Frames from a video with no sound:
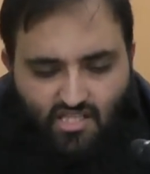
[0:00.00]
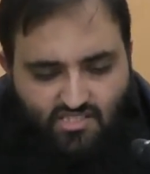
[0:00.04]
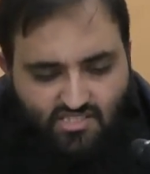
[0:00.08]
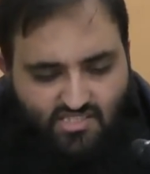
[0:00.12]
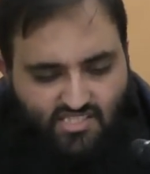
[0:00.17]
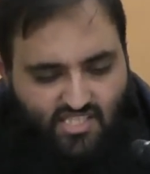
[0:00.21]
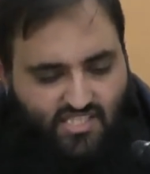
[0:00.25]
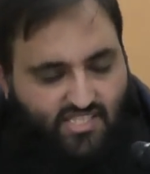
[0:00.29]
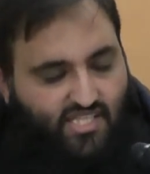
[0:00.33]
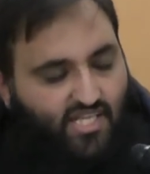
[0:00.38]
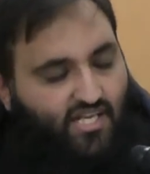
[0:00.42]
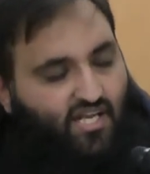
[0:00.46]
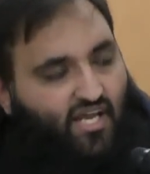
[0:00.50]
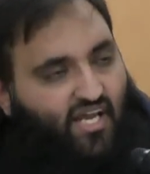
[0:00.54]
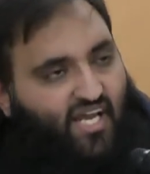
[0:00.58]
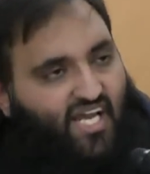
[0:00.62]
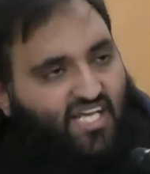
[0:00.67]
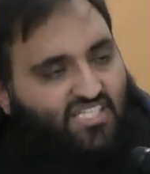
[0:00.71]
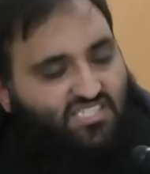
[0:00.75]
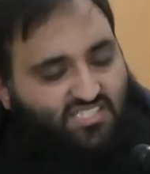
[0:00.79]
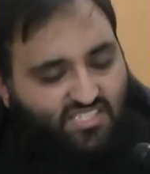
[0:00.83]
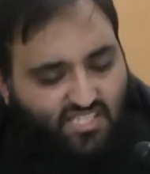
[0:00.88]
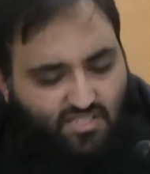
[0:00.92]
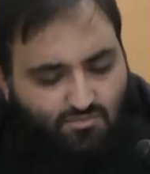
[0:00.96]
So then I
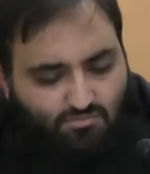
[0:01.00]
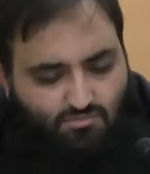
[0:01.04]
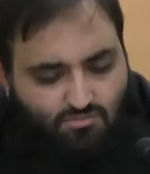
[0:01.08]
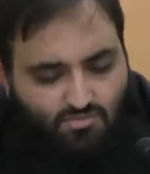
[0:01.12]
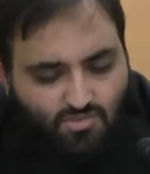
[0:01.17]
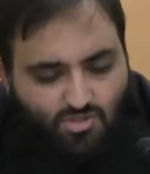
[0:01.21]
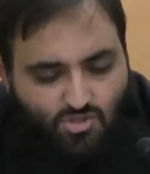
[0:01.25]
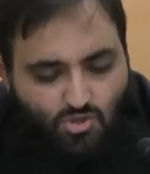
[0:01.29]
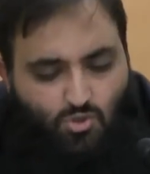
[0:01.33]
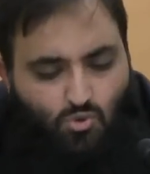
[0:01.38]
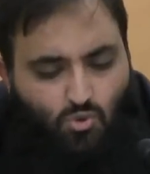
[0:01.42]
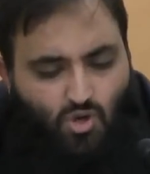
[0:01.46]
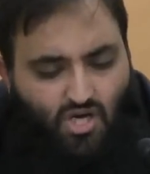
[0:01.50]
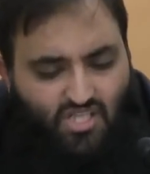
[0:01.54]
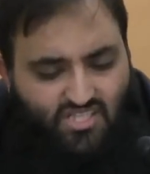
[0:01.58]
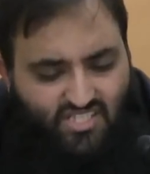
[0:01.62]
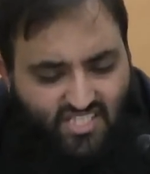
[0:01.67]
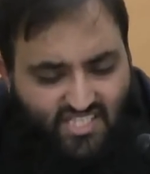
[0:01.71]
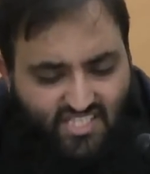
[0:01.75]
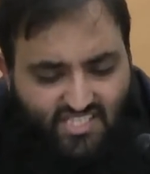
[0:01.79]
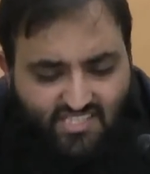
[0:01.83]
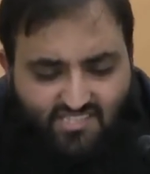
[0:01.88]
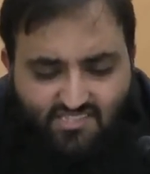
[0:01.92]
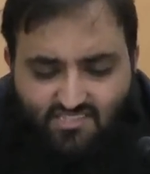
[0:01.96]
asked them, who
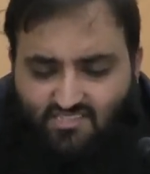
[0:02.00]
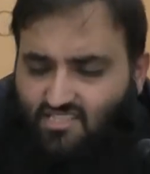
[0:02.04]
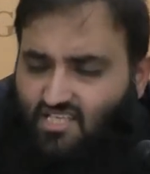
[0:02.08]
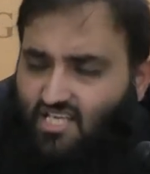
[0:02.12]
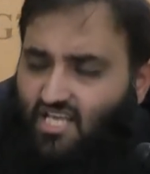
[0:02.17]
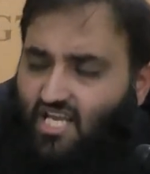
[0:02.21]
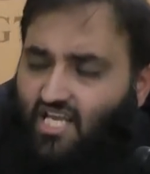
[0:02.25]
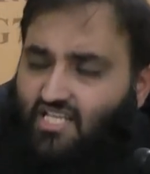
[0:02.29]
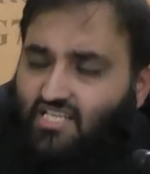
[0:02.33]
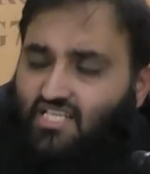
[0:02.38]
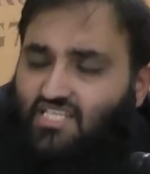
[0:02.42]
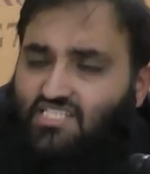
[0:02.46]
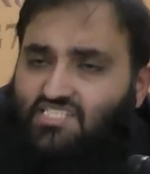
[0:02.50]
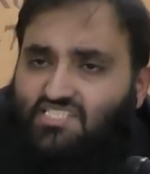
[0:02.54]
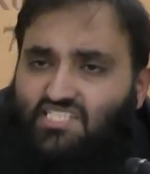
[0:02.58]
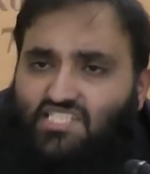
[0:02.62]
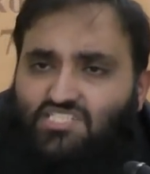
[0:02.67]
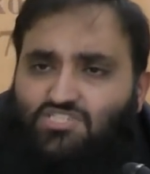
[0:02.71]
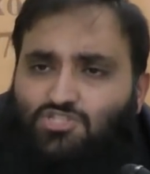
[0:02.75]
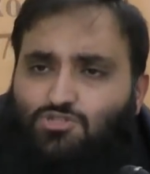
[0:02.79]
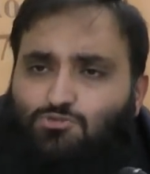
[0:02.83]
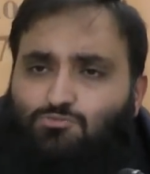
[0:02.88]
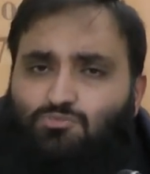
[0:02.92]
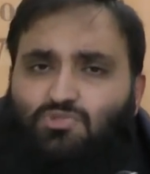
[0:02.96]
are these? And they
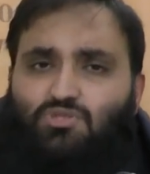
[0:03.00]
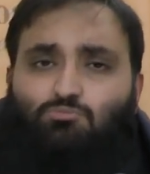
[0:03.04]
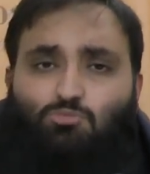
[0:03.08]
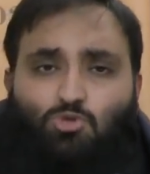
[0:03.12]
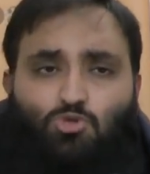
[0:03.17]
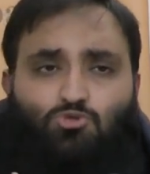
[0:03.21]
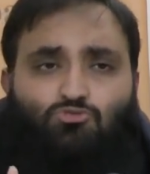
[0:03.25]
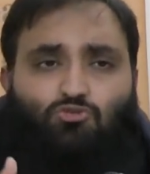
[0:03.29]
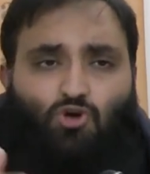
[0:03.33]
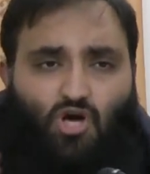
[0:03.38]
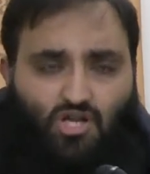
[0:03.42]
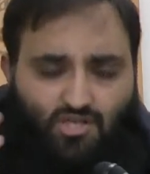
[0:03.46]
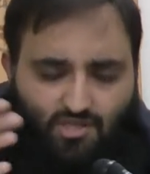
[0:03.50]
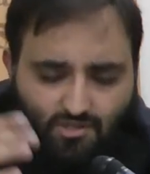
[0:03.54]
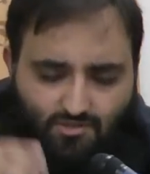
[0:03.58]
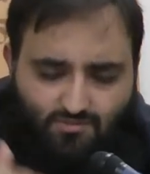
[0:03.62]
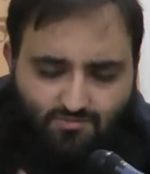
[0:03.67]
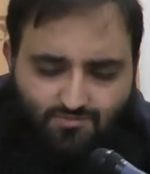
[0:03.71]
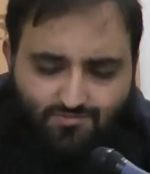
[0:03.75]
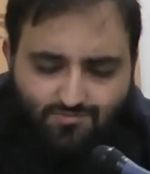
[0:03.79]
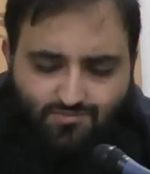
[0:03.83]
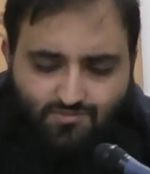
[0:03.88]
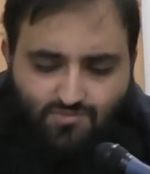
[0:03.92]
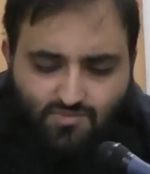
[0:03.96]
said to me, move on.
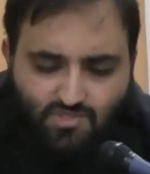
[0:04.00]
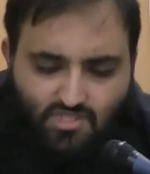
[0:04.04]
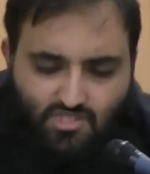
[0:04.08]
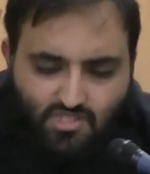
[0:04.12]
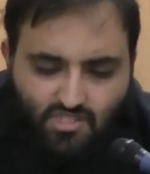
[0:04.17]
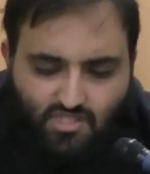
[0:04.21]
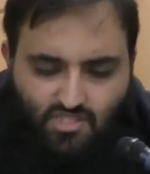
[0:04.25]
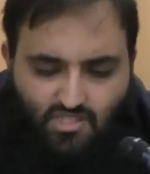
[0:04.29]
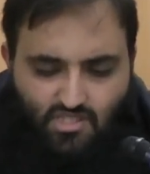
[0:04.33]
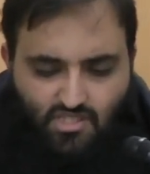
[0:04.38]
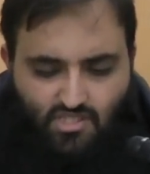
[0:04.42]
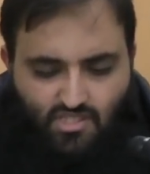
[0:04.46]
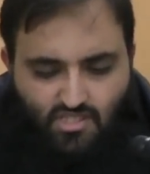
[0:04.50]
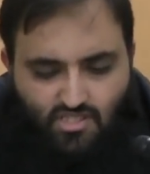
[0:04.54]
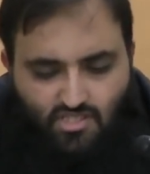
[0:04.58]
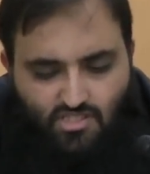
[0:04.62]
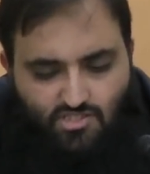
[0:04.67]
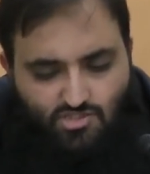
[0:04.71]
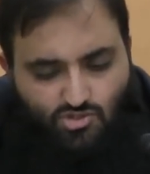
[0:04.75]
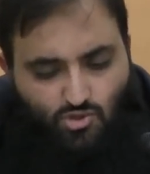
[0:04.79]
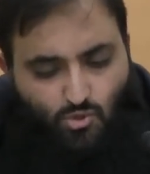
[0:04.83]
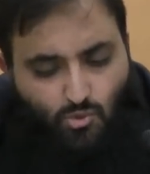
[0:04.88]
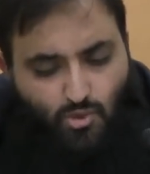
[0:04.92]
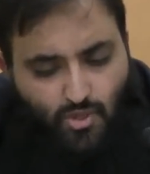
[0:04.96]

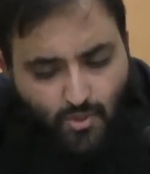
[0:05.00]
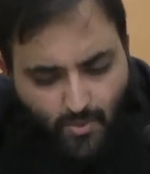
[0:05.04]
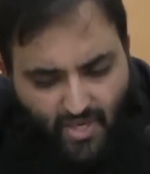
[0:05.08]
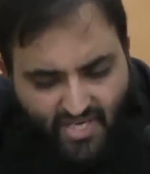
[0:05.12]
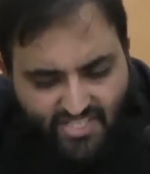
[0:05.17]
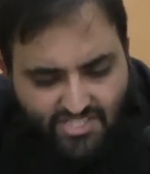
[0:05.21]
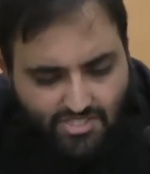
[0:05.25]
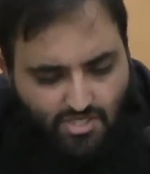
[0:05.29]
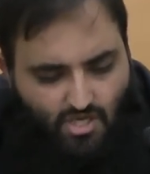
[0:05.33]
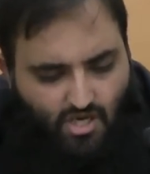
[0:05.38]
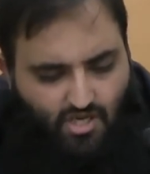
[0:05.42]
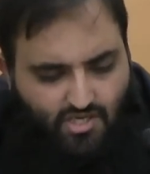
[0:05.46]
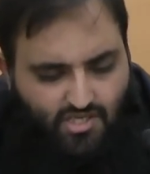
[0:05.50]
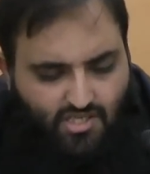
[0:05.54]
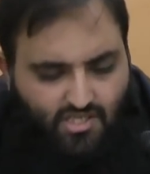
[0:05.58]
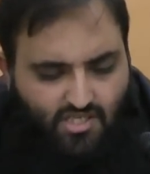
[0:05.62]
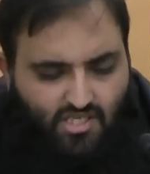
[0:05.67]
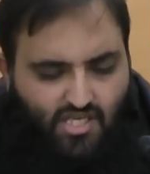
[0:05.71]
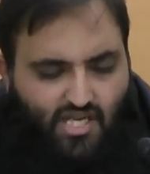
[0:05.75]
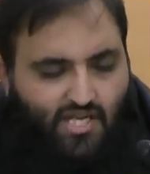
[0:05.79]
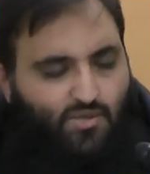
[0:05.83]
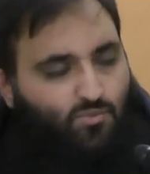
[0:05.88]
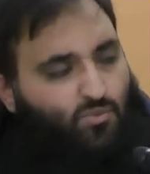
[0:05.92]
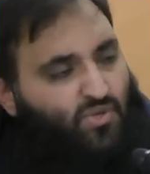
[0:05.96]
So we went on
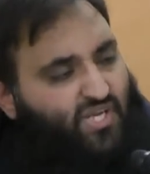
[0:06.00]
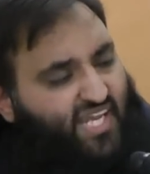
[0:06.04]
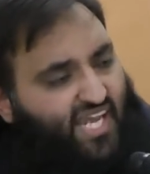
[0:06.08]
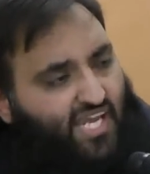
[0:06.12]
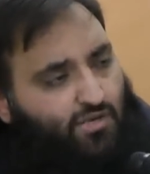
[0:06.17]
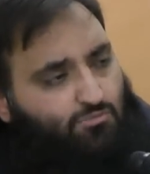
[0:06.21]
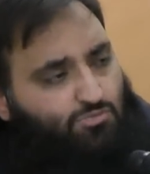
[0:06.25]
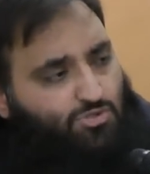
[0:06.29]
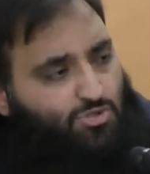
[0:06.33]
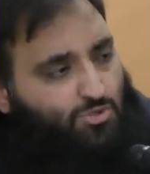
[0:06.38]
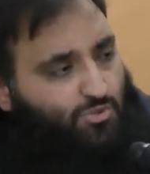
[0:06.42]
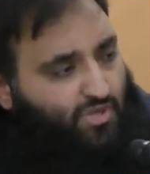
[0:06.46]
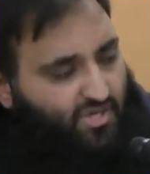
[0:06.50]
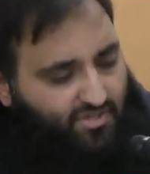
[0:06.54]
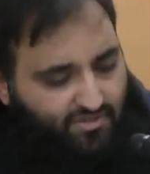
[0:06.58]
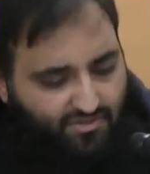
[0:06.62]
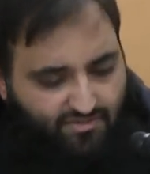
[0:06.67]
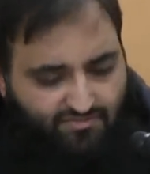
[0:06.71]
and we came to a